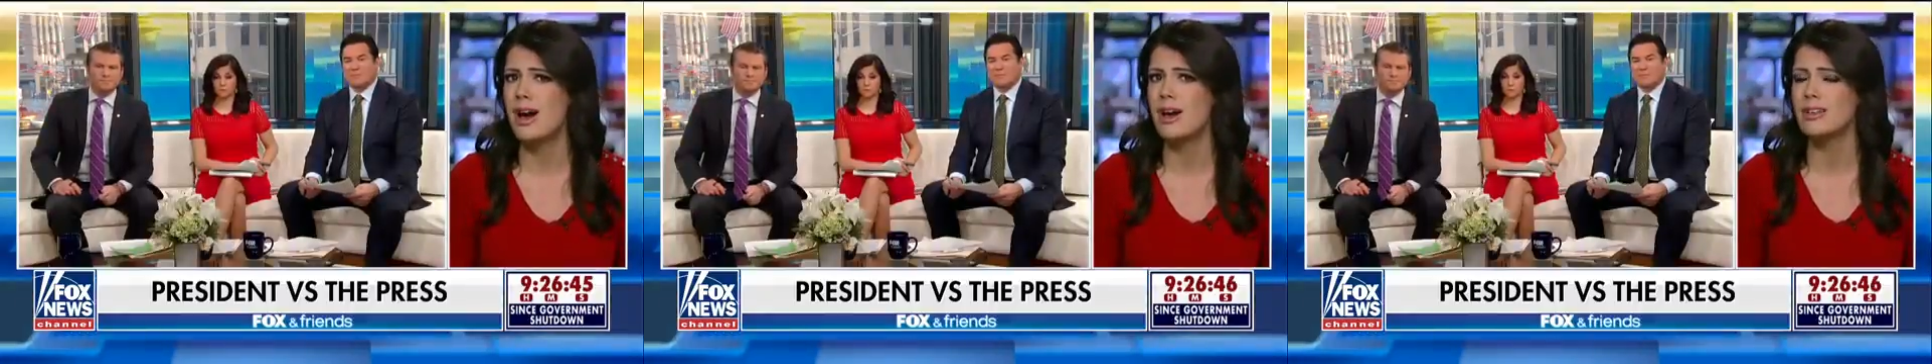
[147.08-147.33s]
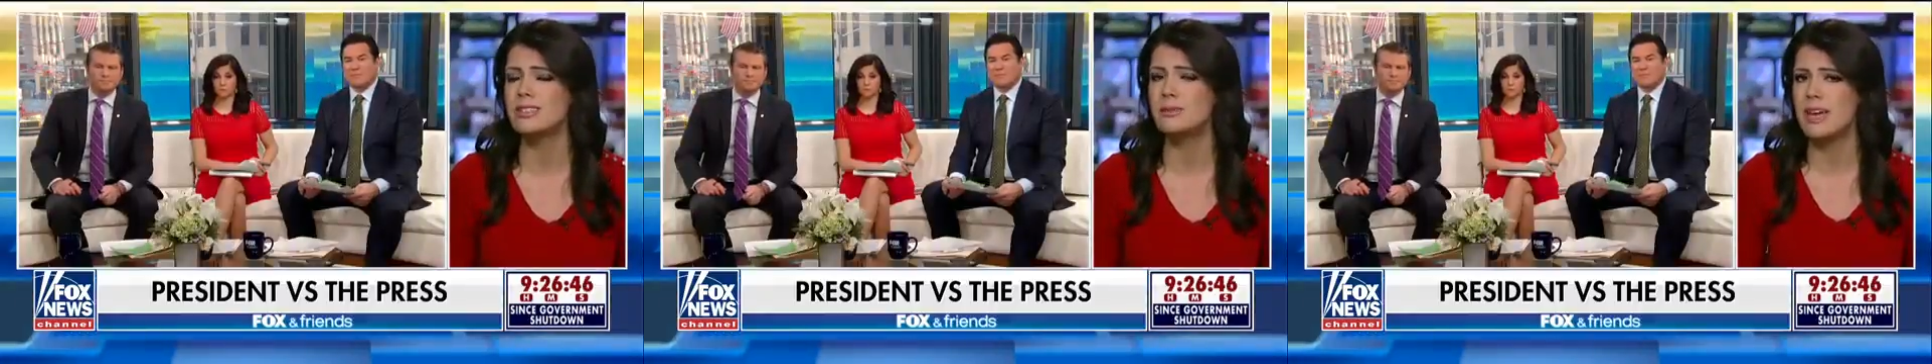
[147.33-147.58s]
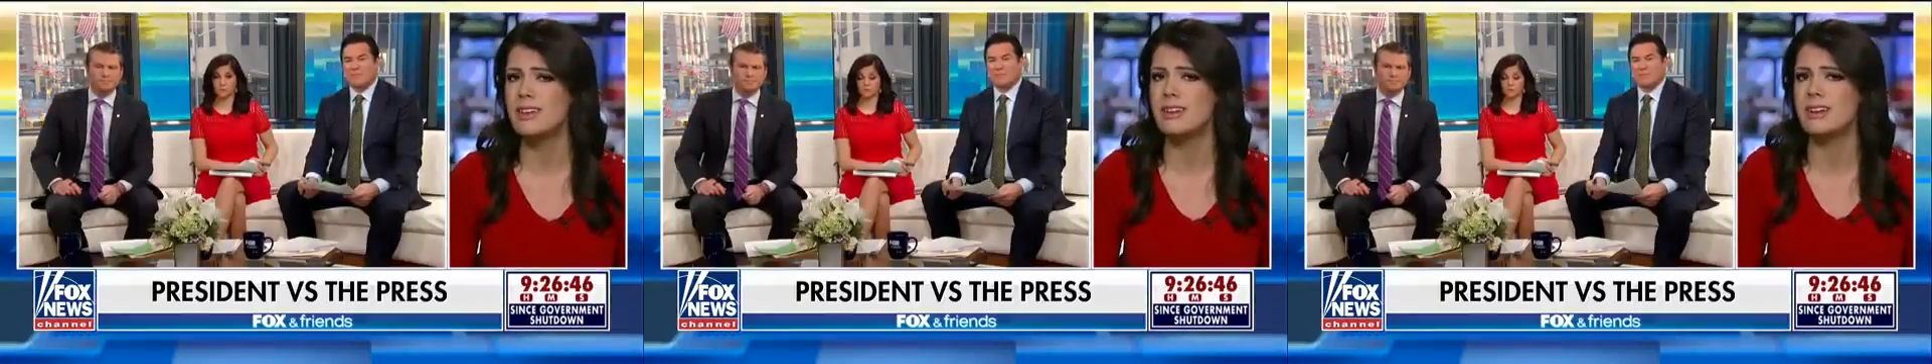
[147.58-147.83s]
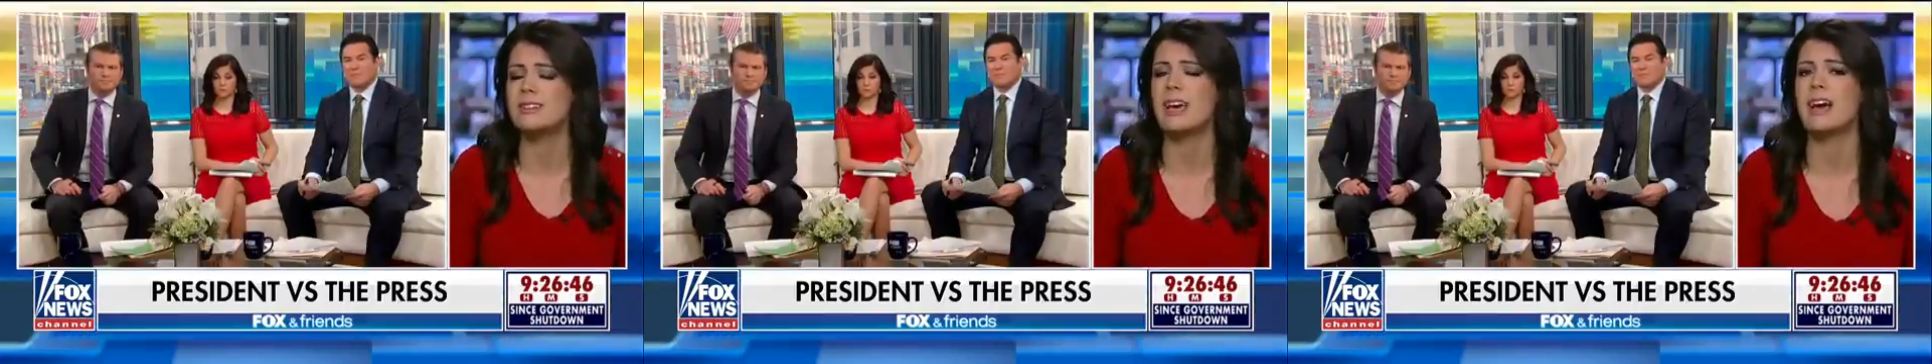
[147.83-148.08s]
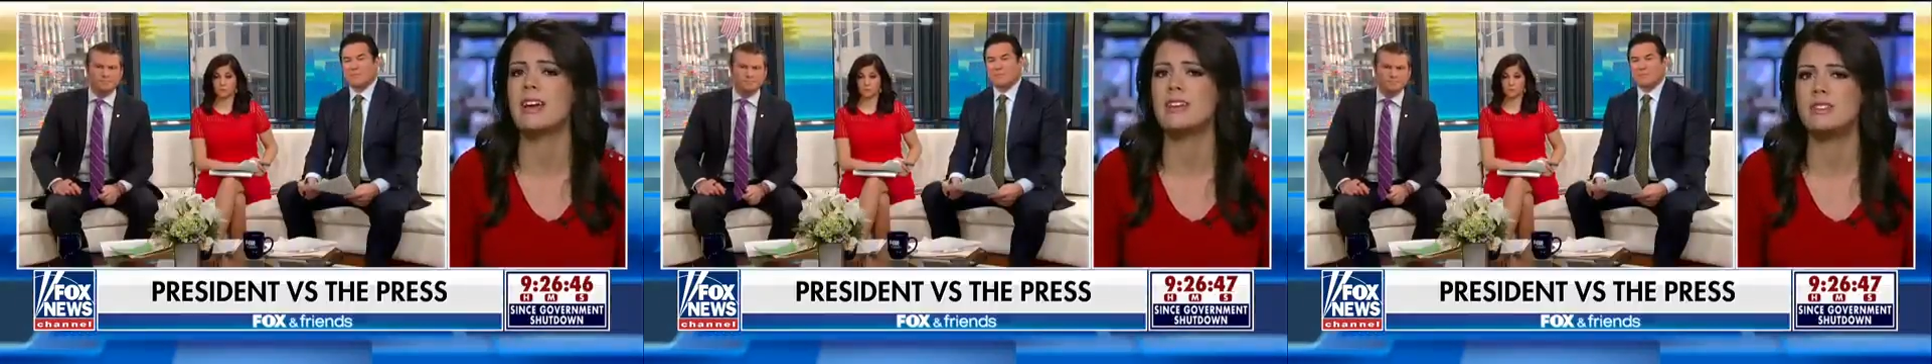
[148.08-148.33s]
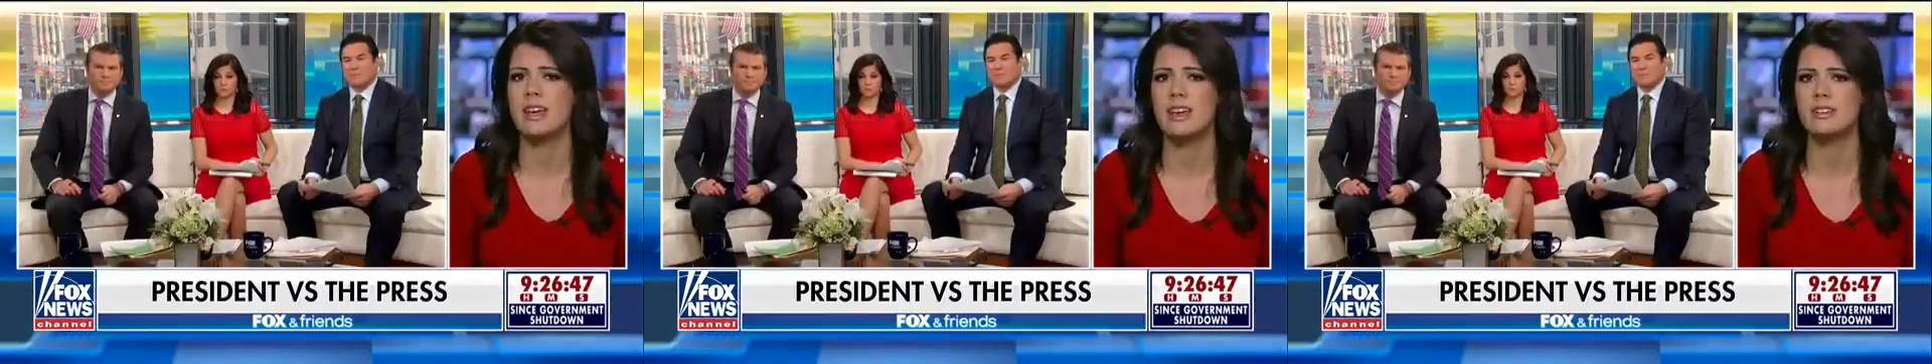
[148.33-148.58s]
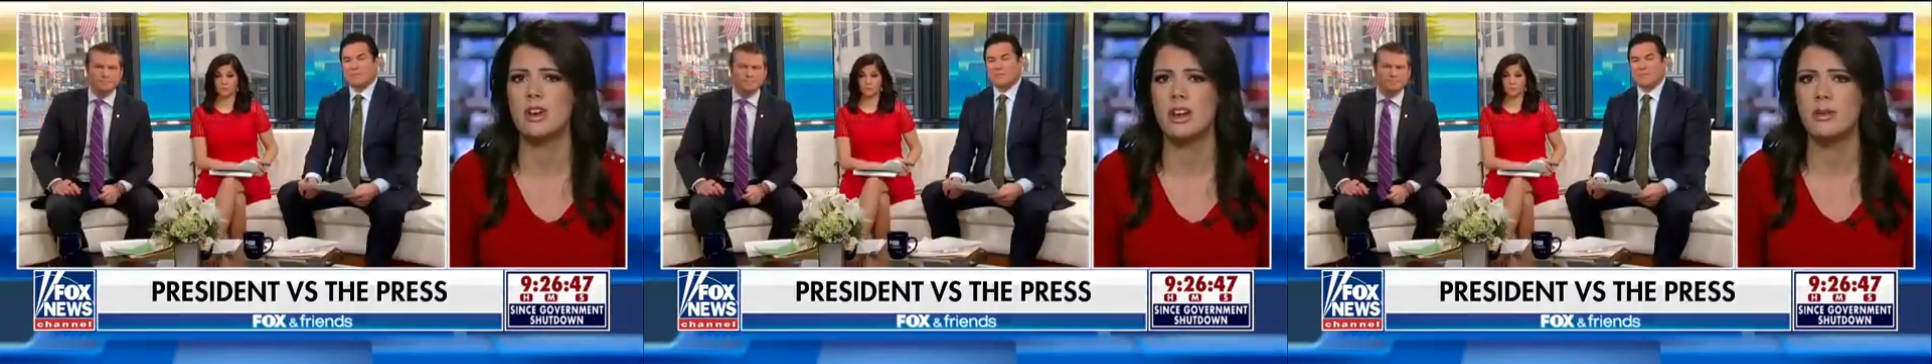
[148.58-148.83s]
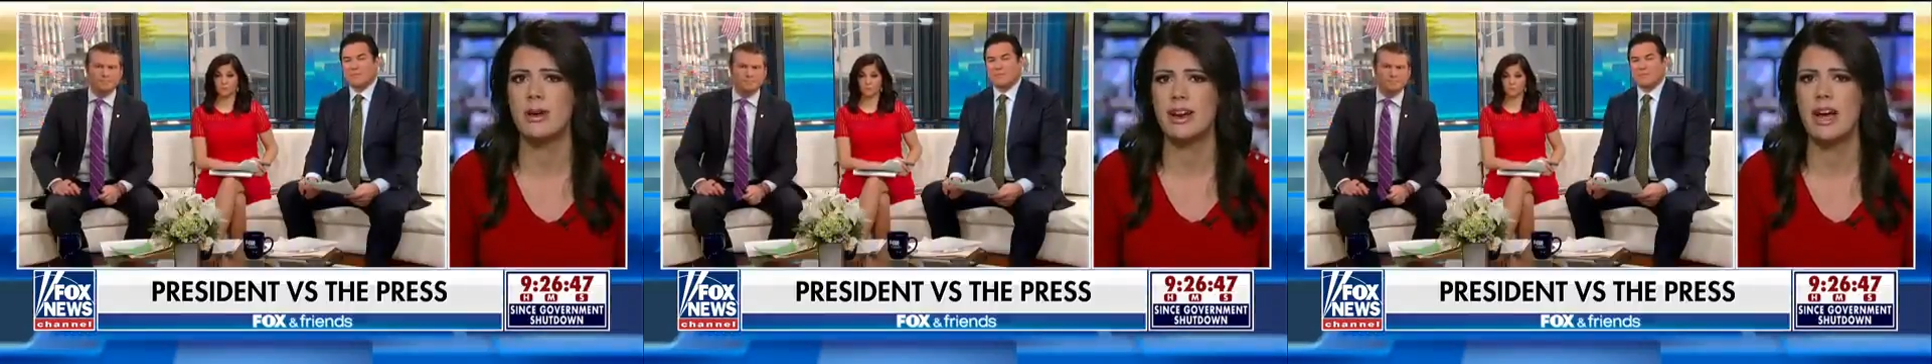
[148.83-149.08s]
uh, spend an entire day
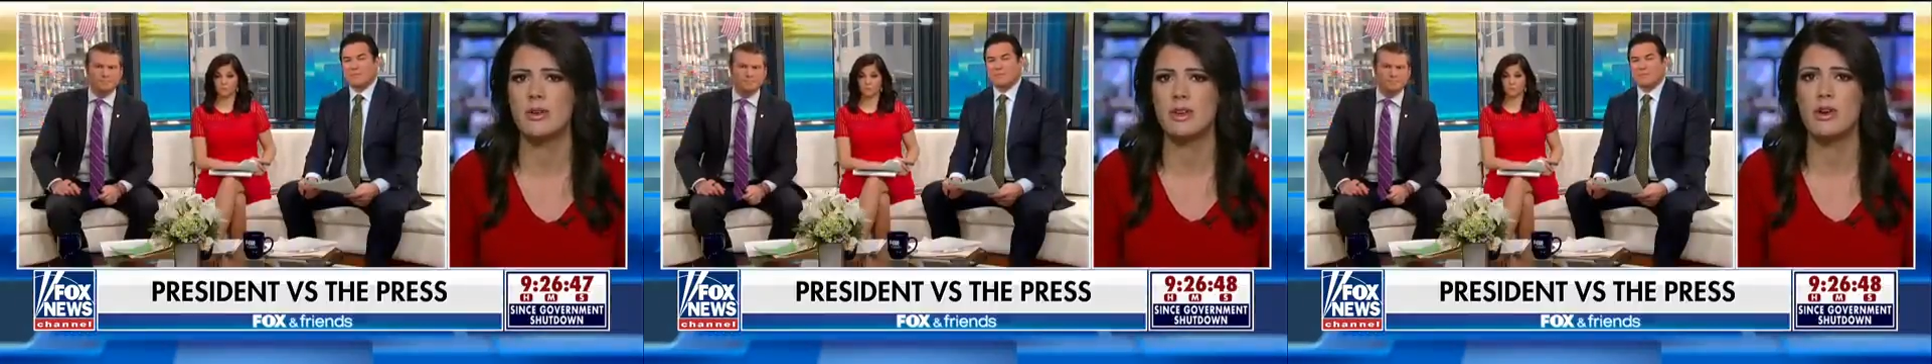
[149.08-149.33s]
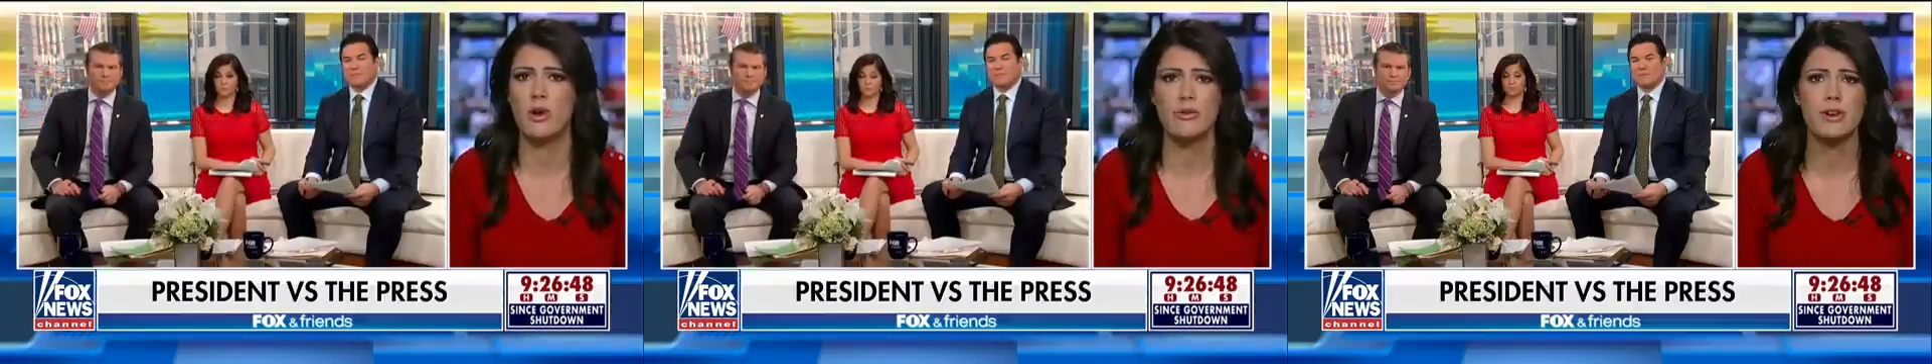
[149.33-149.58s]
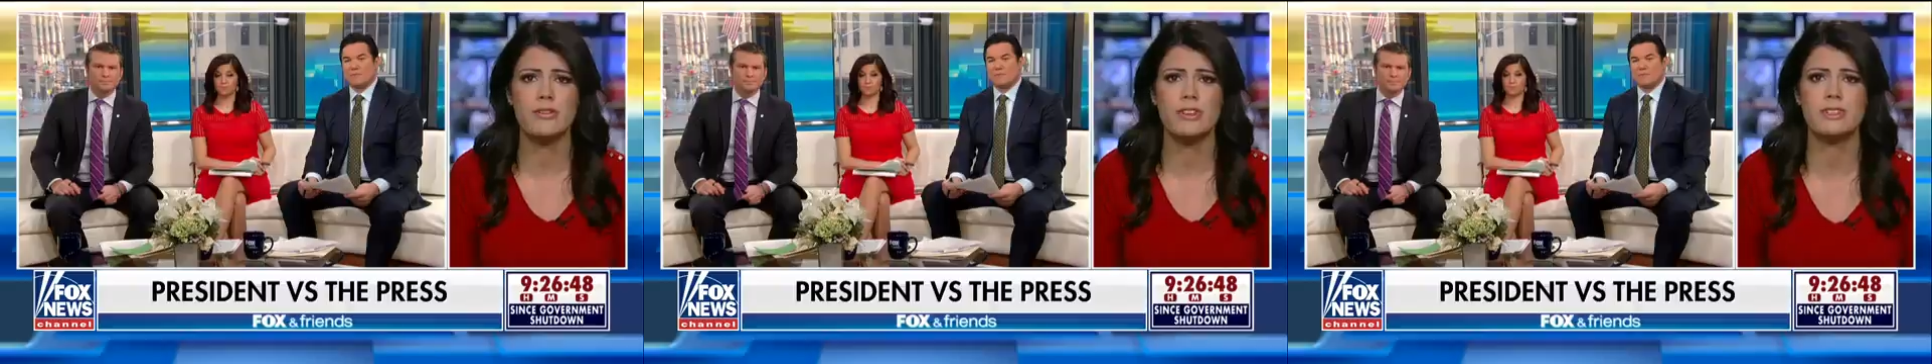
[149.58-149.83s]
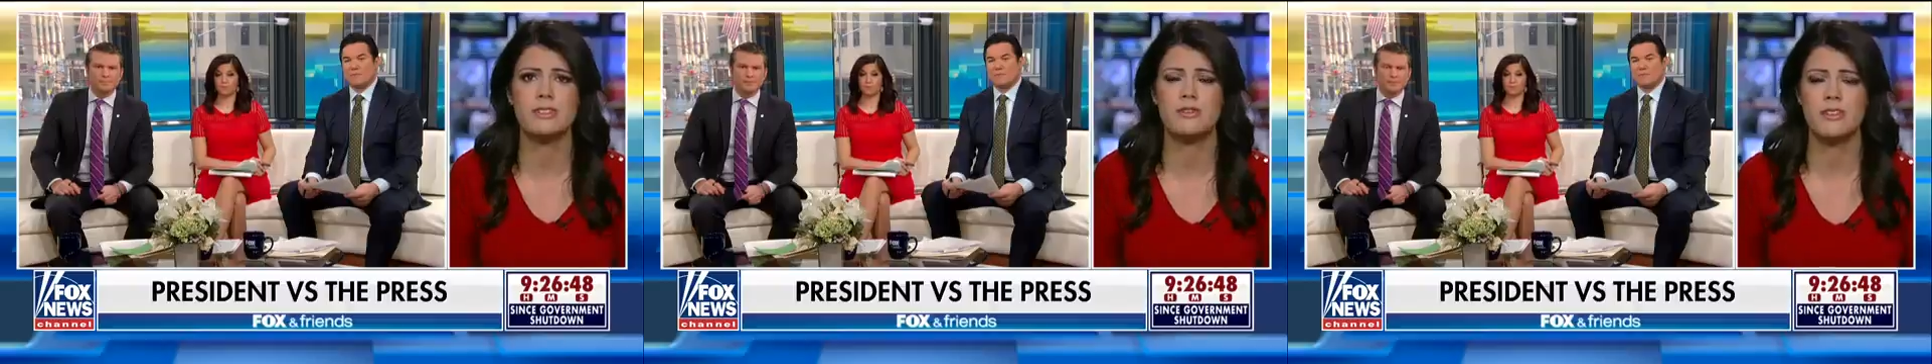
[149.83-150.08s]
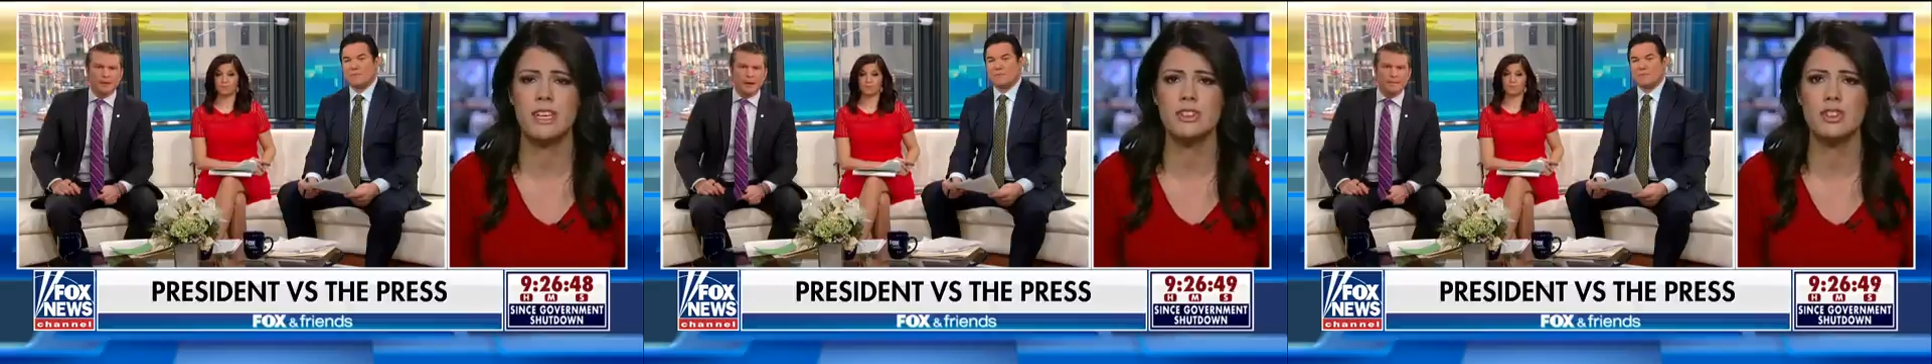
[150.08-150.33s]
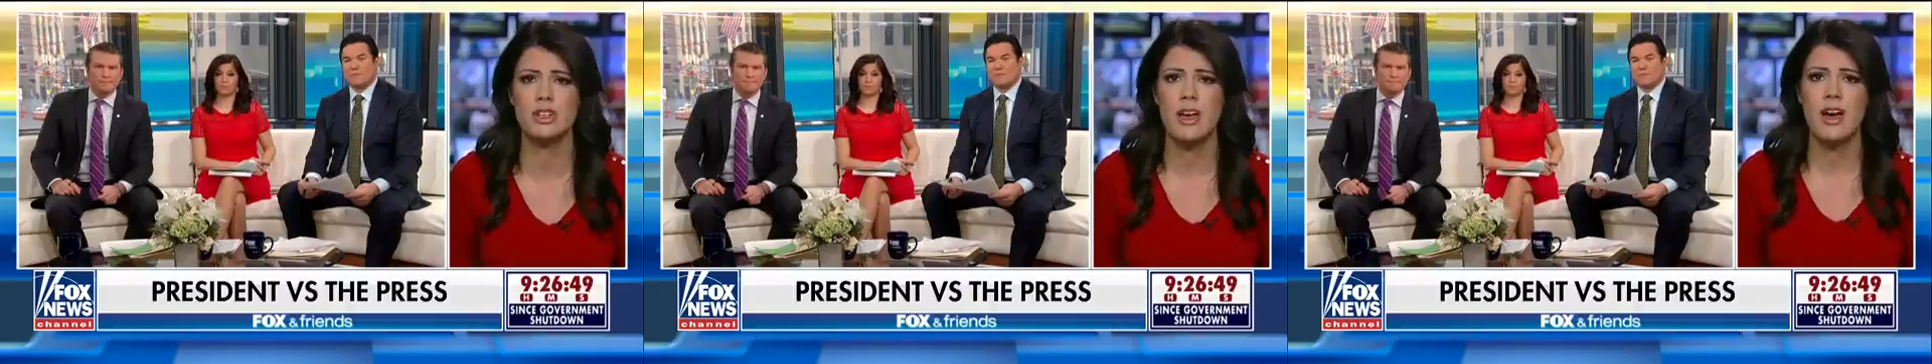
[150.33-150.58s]
talking about how he overfeeds fish.